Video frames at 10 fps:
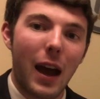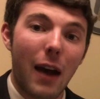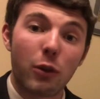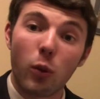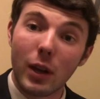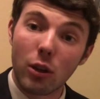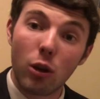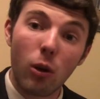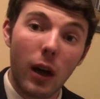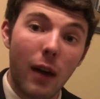after winning
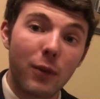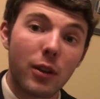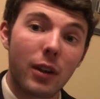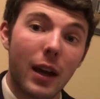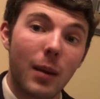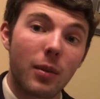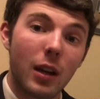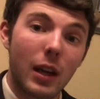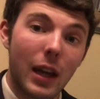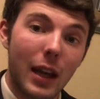two conference games
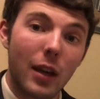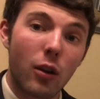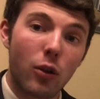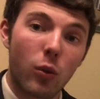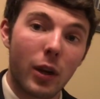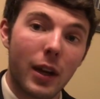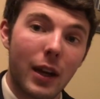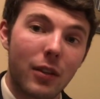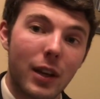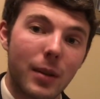in
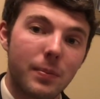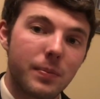2019?